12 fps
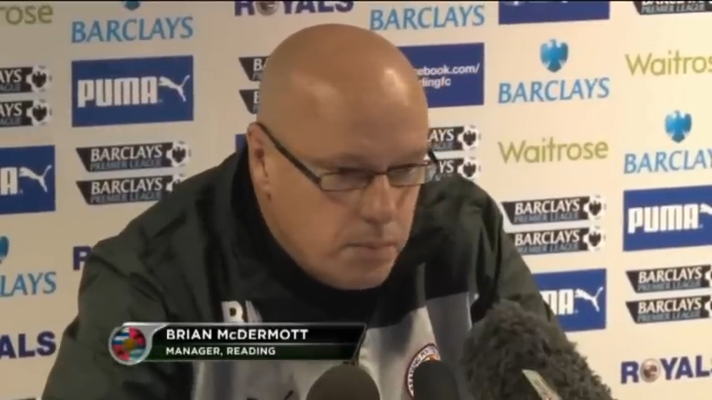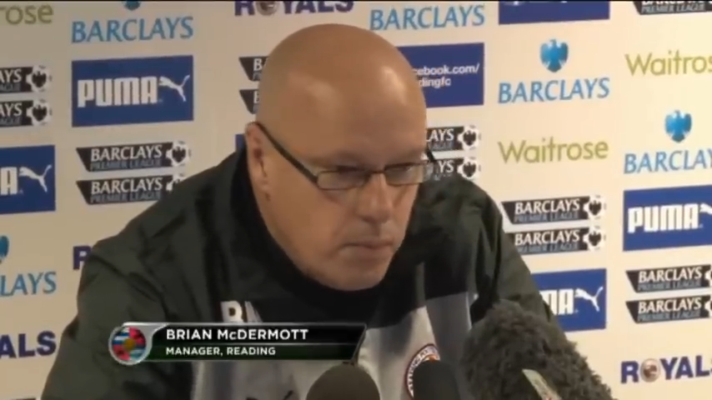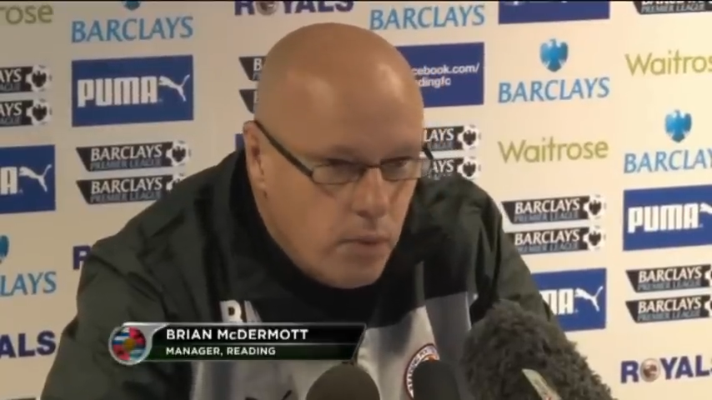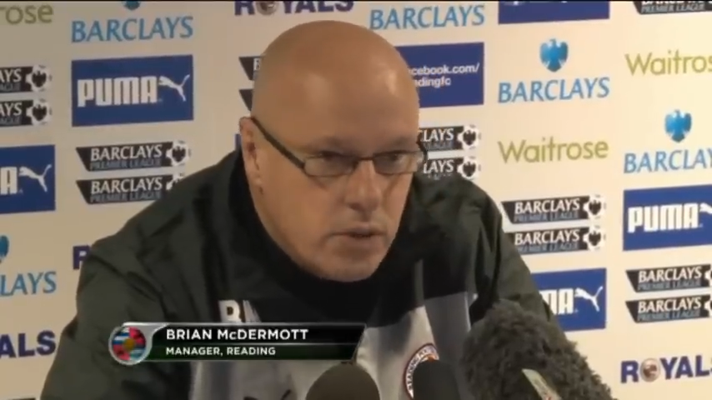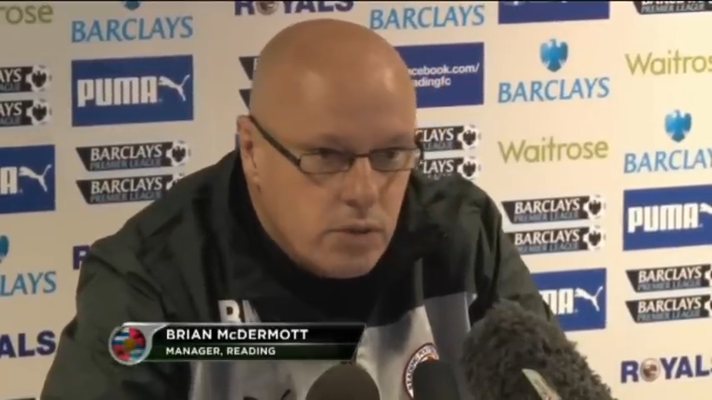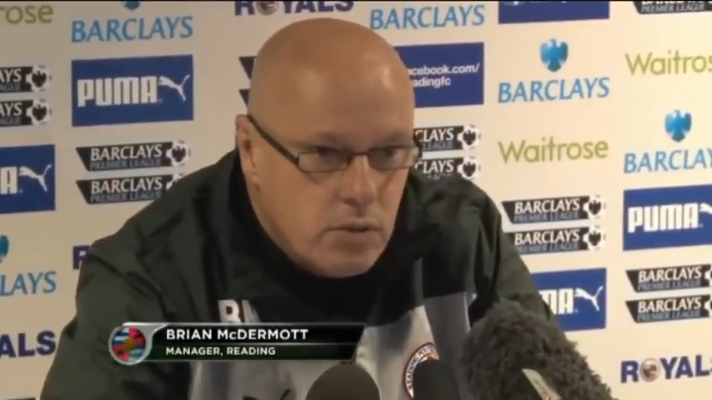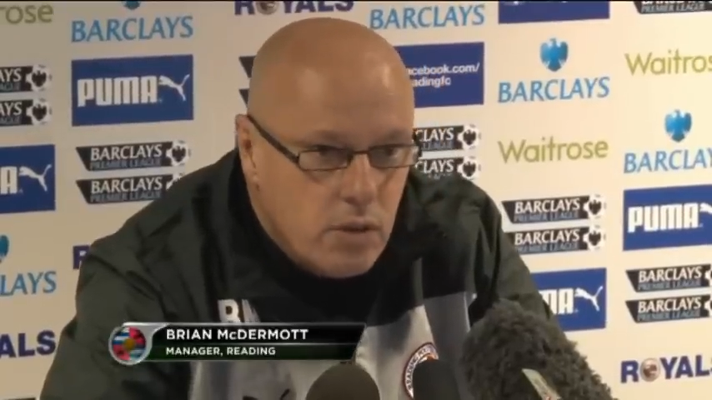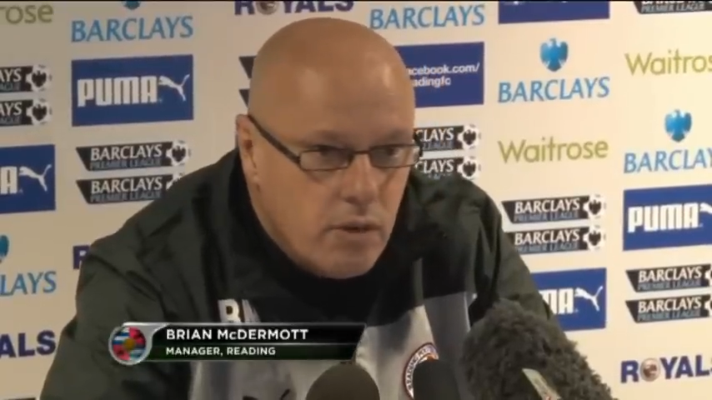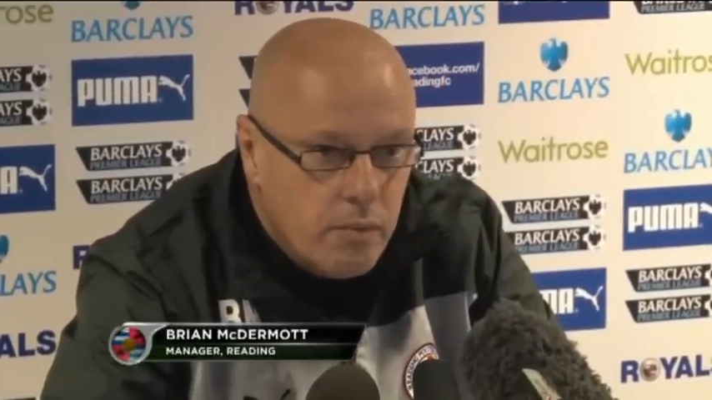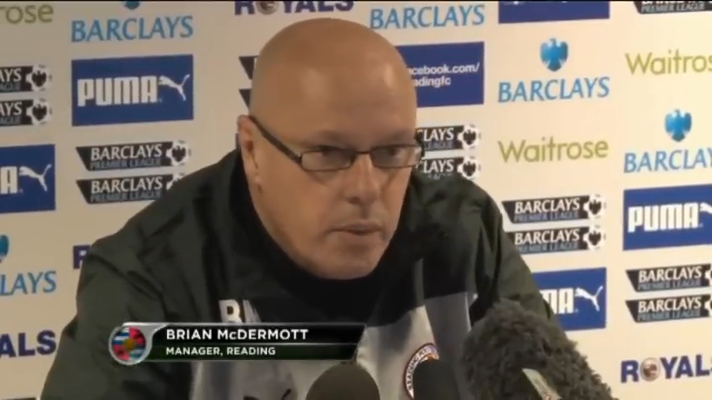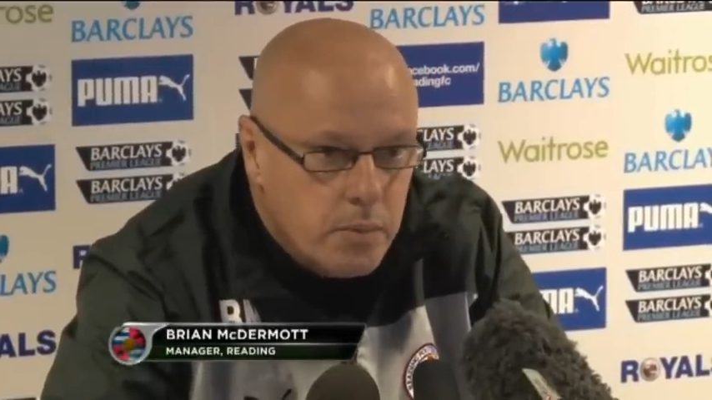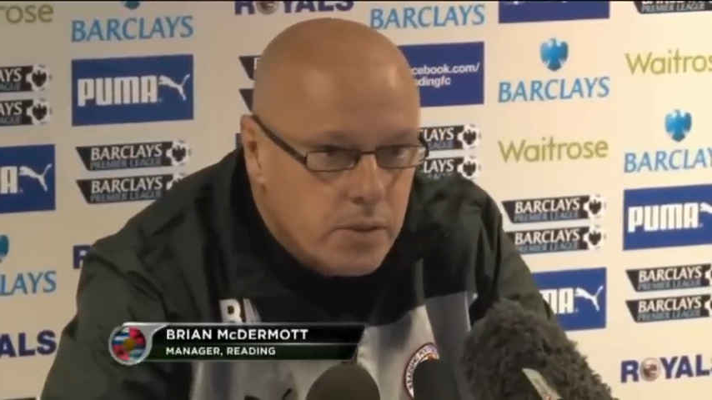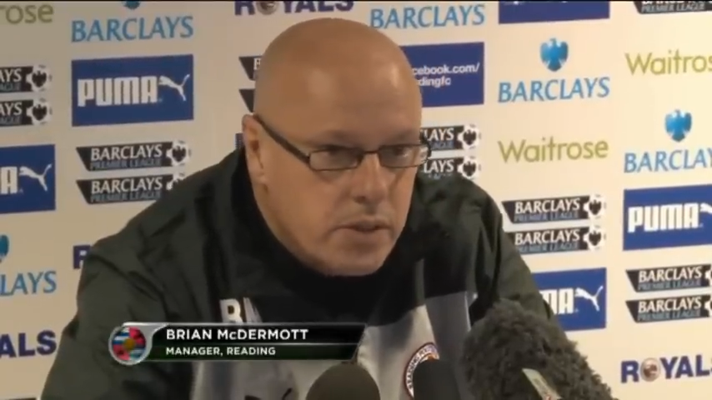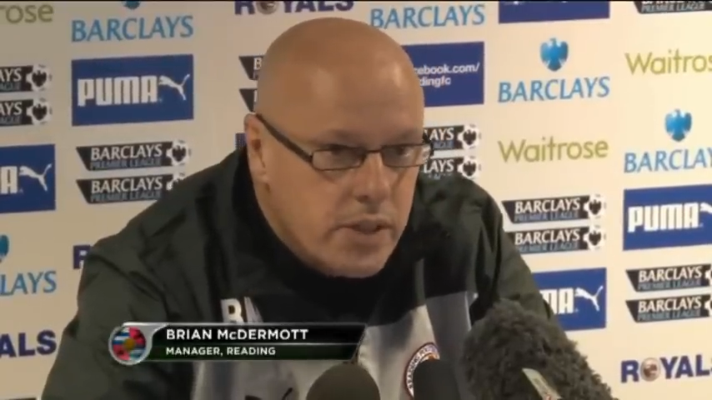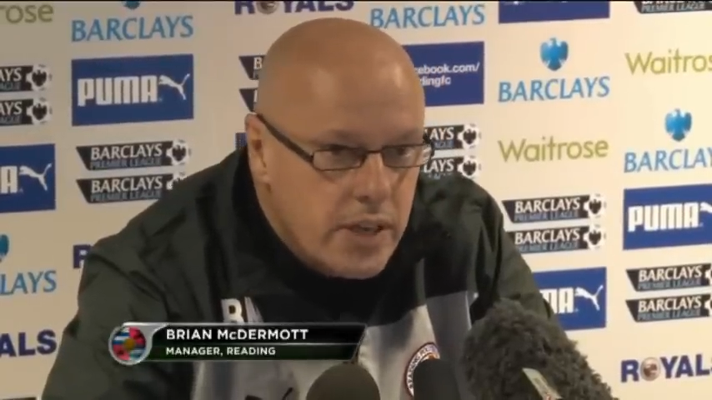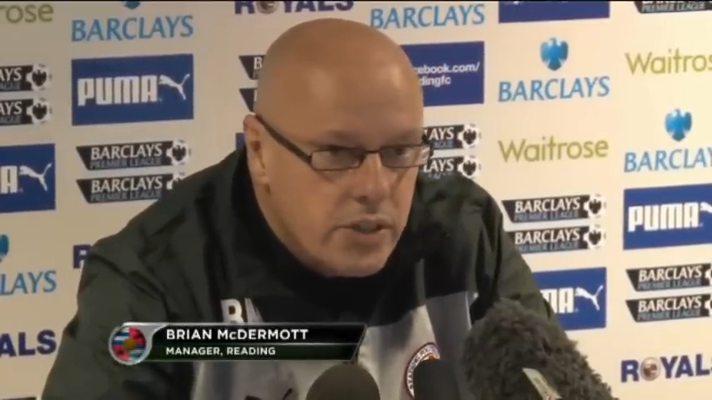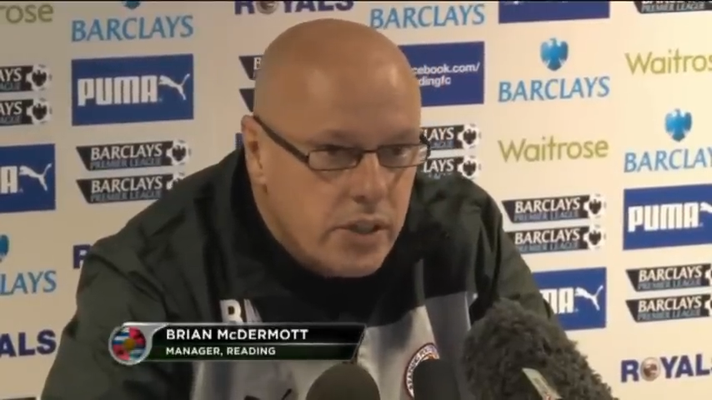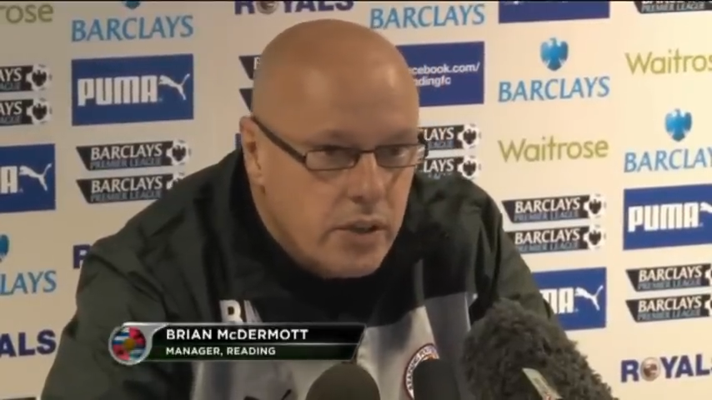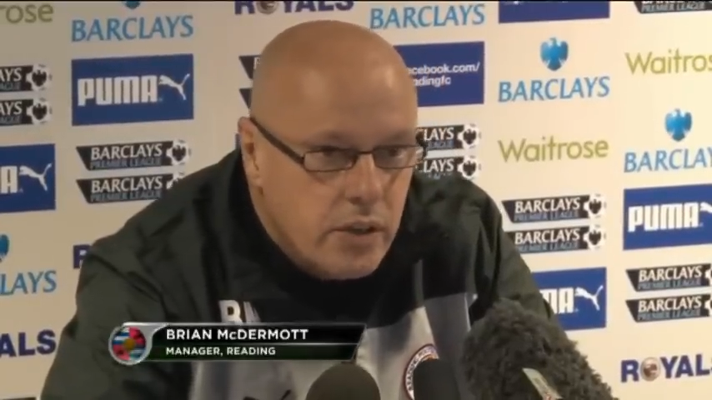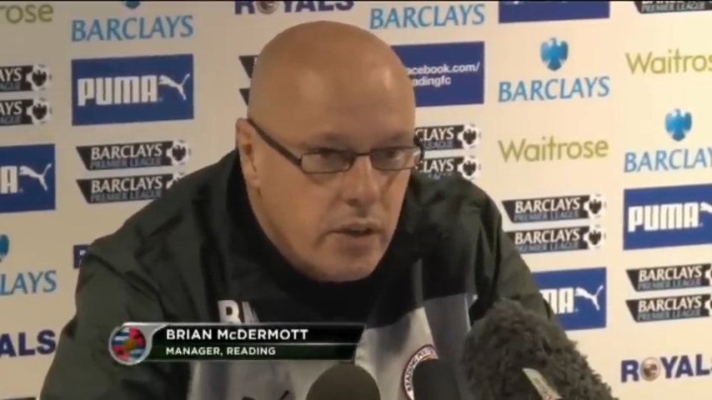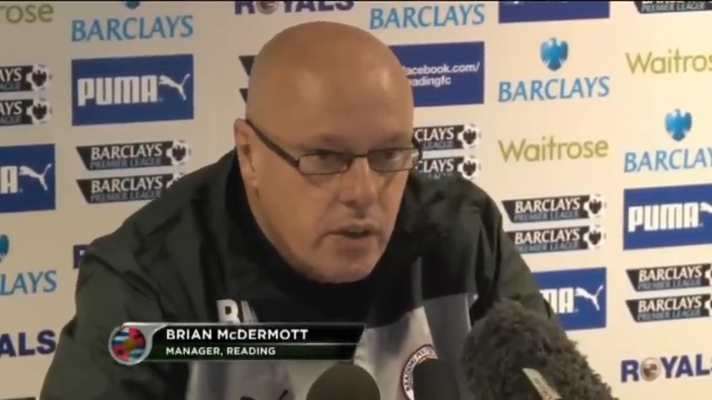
brought it to a lot of people's attention.